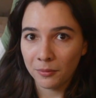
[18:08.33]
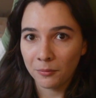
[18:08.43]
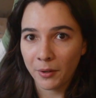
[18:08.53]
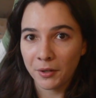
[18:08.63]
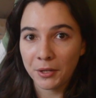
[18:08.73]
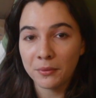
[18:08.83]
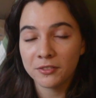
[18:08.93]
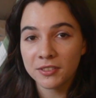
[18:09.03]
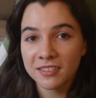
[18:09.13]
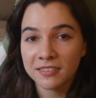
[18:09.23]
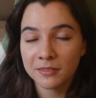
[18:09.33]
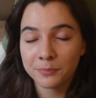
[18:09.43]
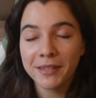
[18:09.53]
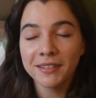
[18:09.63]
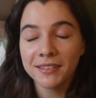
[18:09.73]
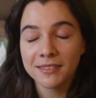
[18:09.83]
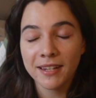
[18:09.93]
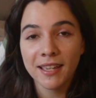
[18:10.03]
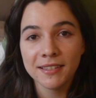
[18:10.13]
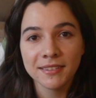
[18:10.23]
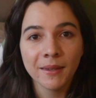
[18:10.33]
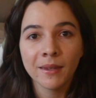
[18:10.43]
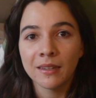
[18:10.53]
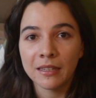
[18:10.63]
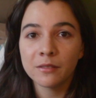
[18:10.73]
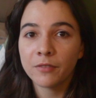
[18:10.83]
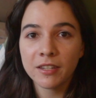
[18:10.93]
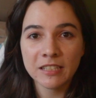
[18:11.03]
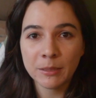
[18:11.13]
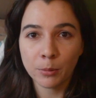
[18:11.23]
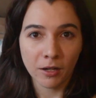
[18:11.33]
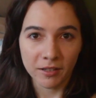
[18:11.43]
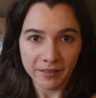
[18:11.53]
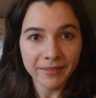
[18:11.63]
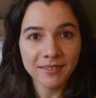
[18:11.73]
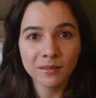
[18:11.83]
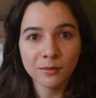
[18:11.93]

where he would just spend his days inventing products.